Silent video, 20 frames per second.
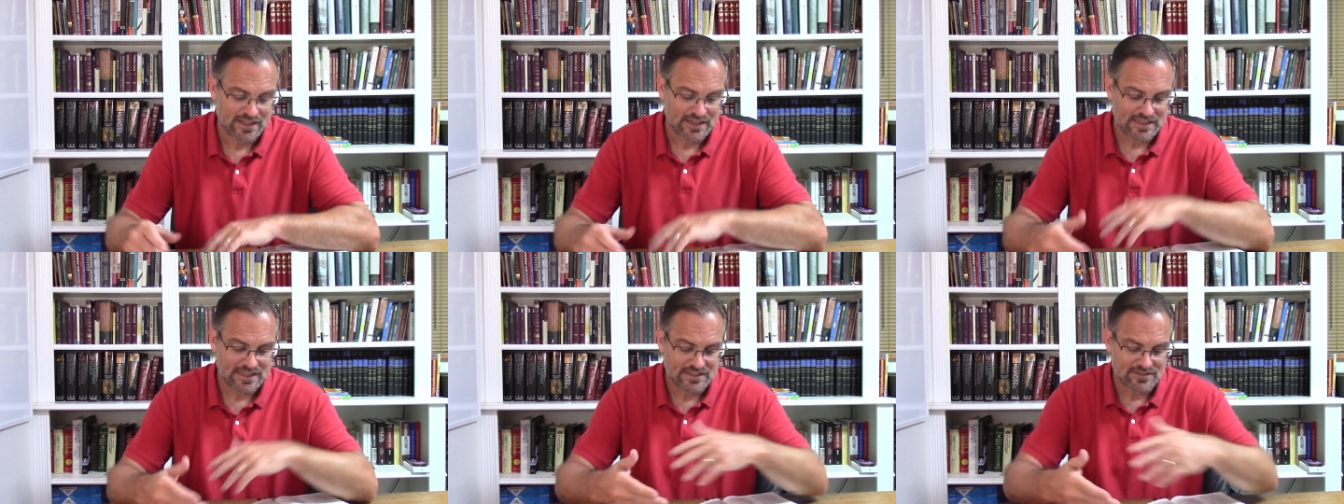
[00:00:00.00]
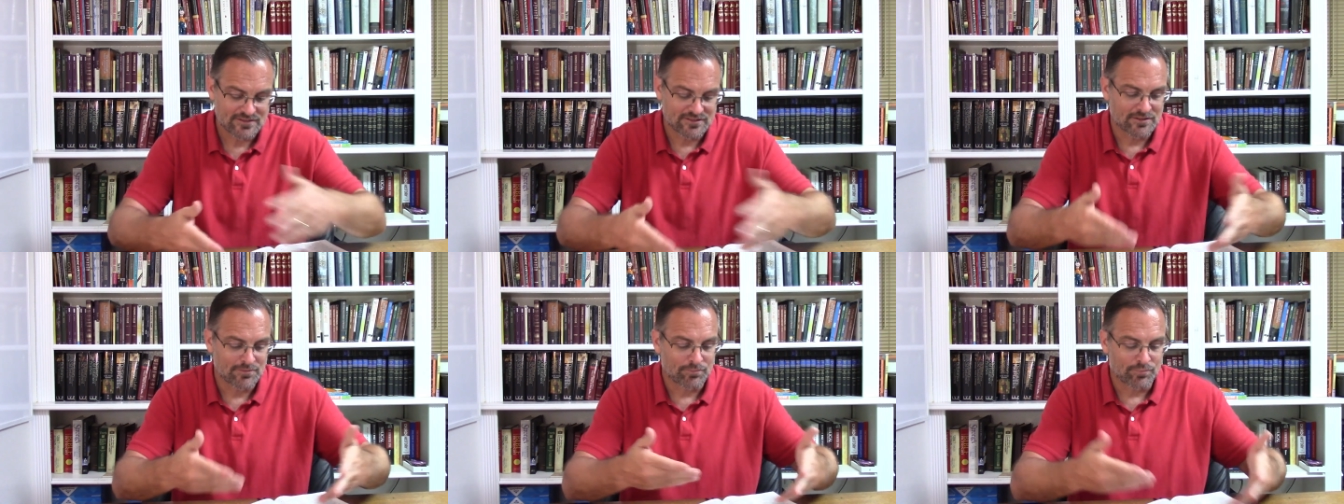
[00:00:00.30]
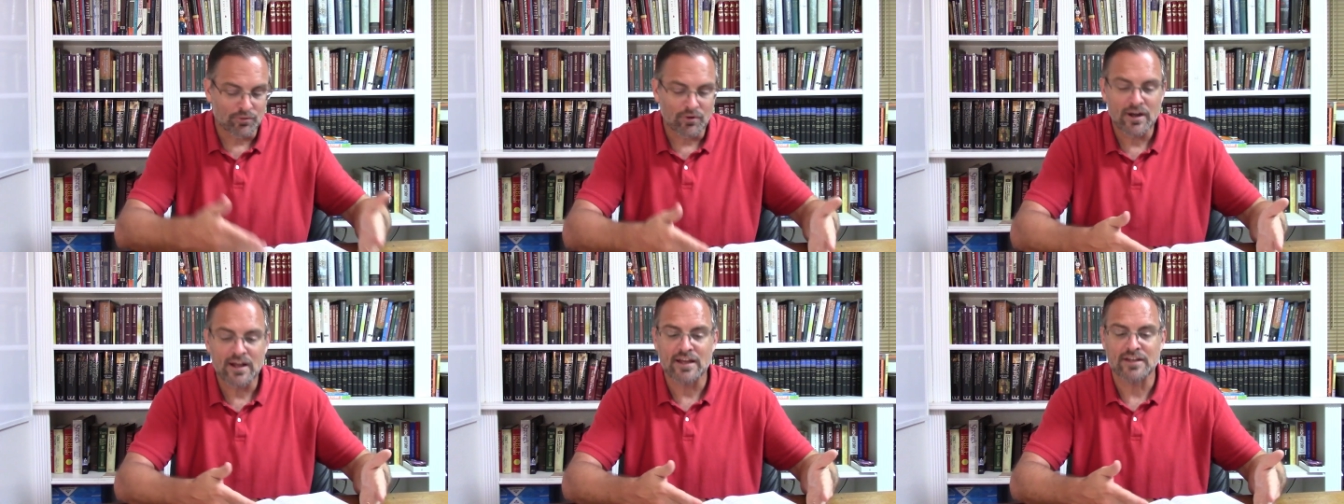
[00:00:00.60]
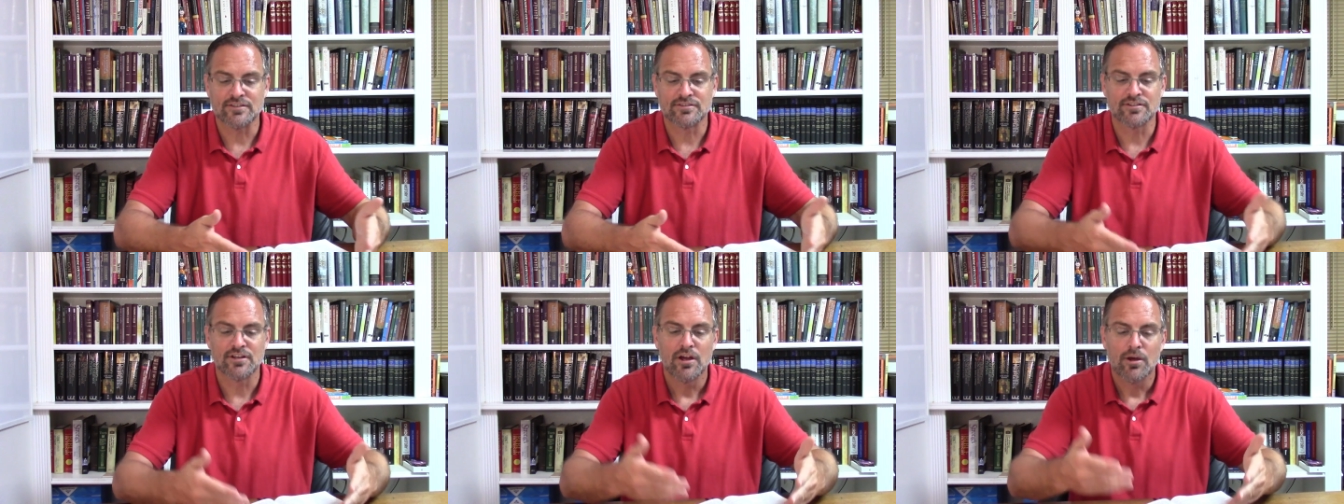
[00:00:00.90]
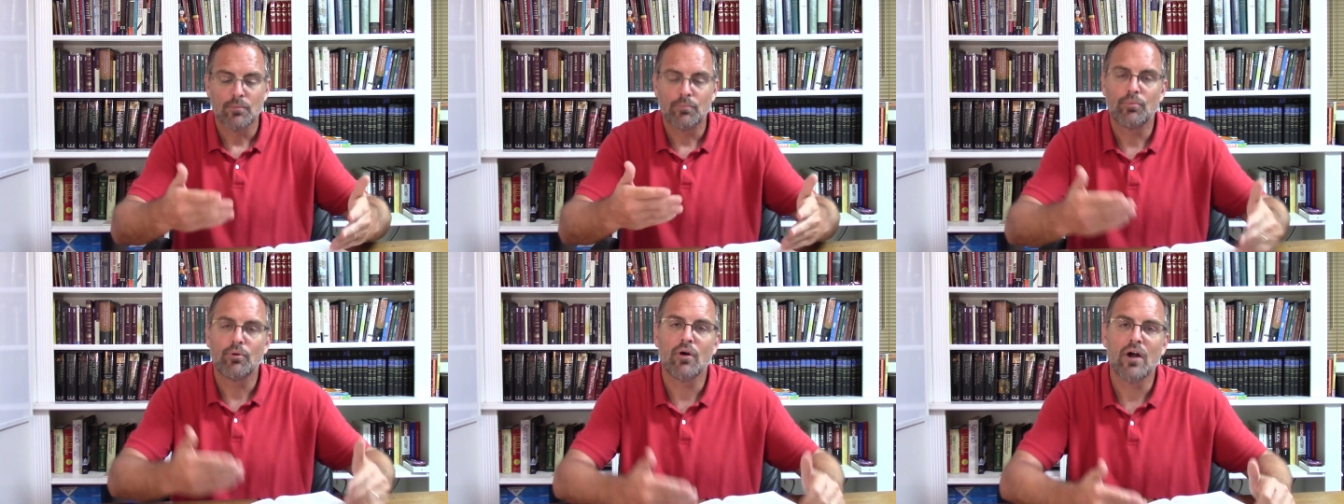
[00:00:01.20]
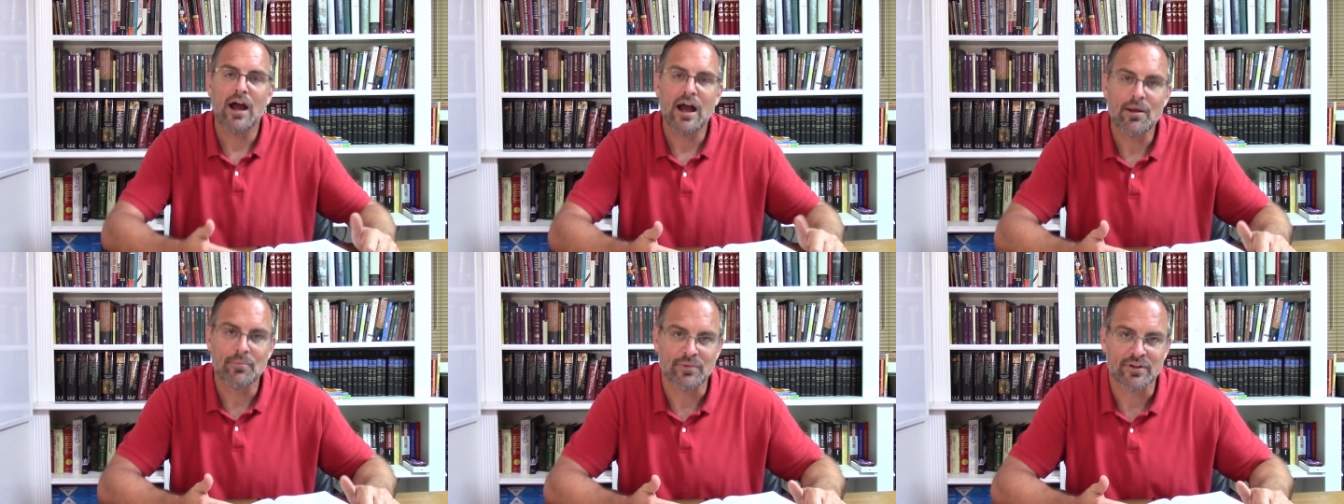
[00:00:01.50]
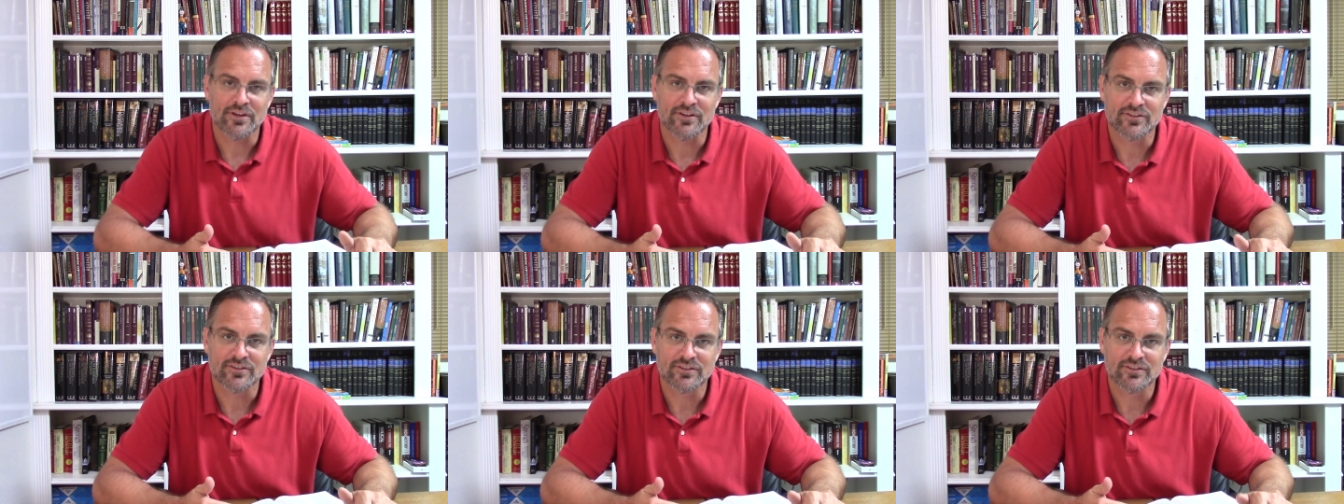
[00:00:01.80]
He's the branch
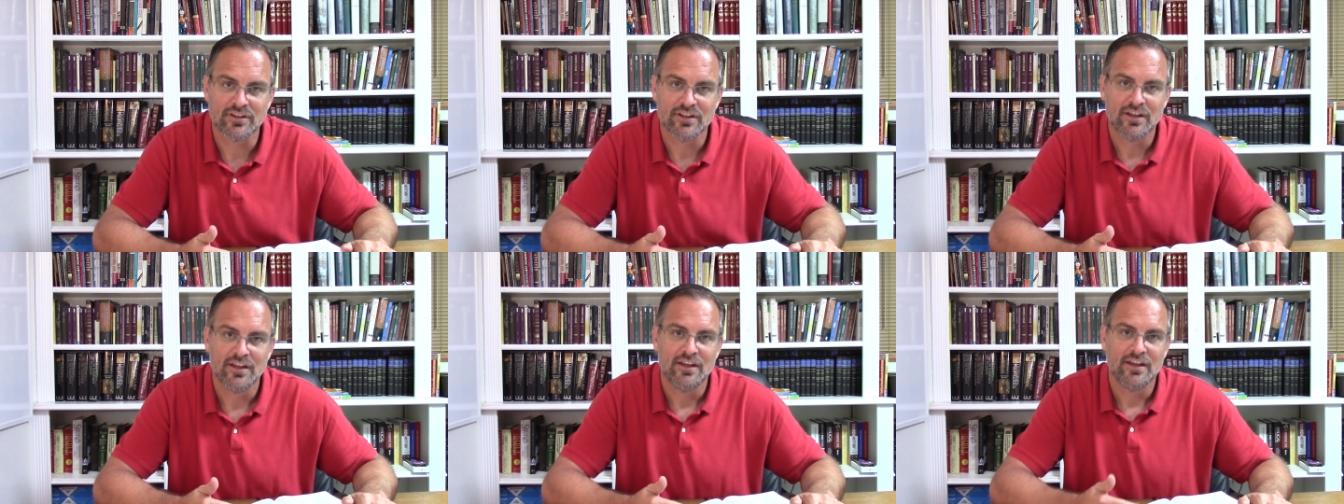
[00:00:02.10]
promised